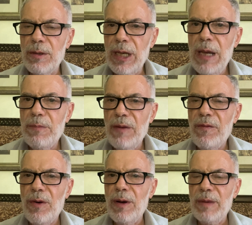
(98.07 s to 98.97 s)
keep
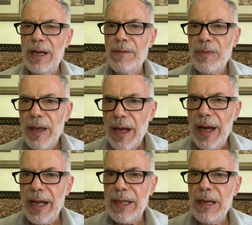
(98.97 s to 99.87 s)
reforming
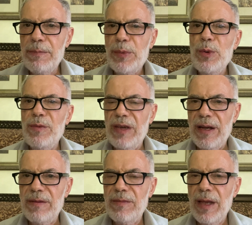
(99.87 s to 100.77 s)
and
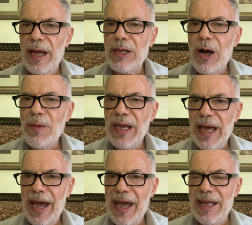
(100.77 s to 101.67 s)
improving and going
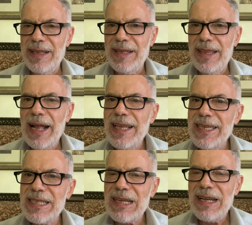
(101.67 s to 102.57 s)
ahead. That
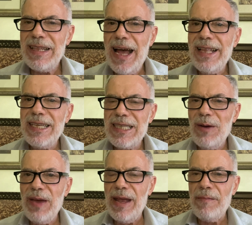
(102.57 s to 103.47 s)
is the
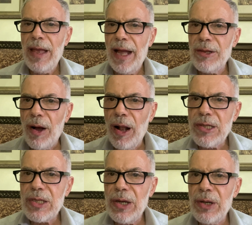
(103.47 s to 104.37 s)
way. And
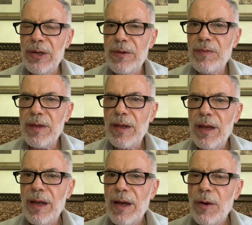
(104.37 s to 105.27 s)
also,
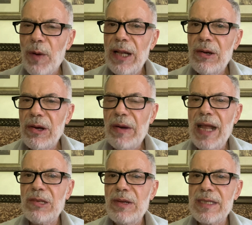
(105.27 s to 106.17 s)
one
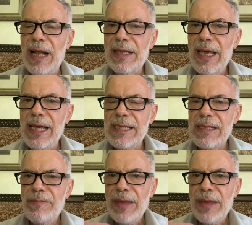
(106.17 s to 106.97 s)
great result is